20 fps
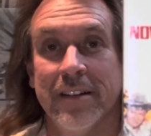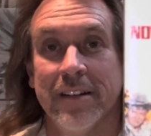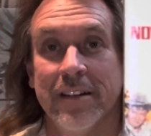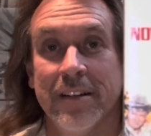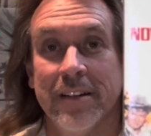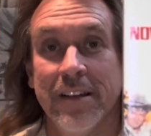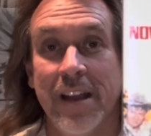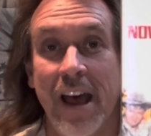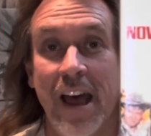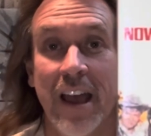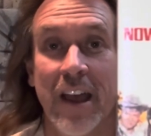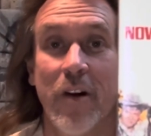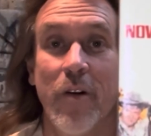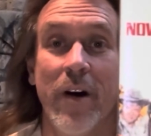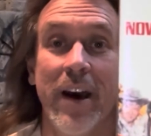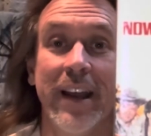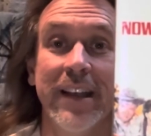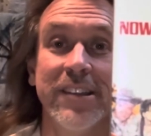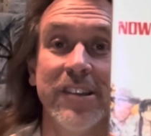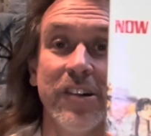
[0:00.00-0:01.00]
Not
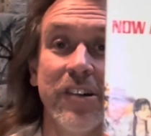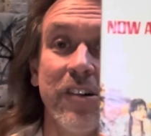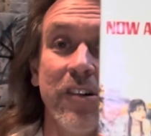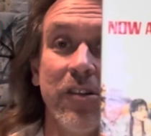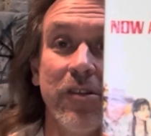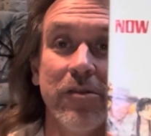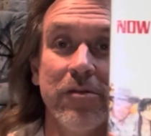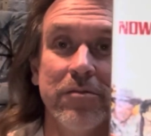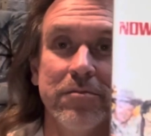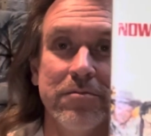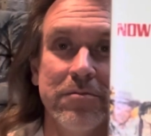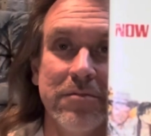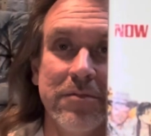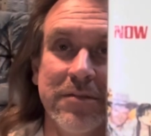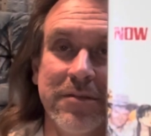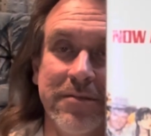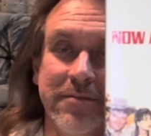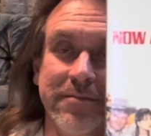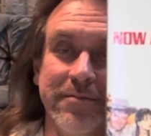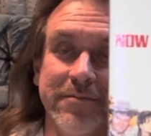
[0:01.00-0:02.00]
quite so
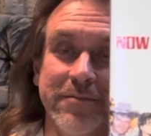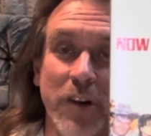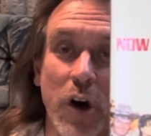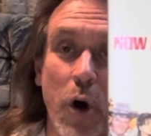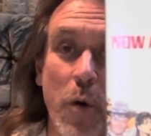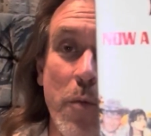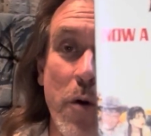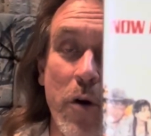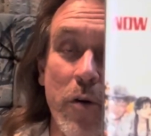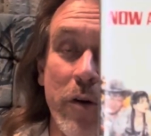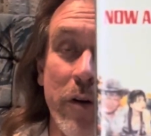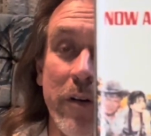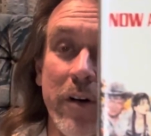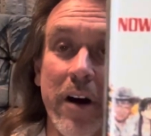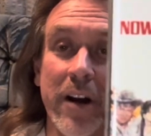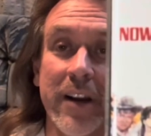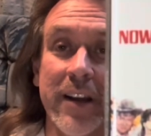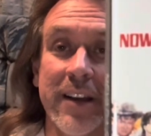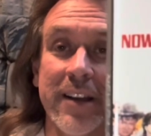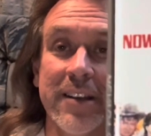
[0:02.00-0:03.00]

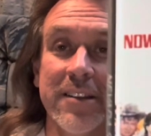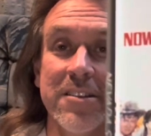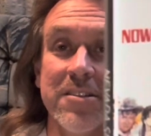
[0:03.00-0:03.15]
homoerotic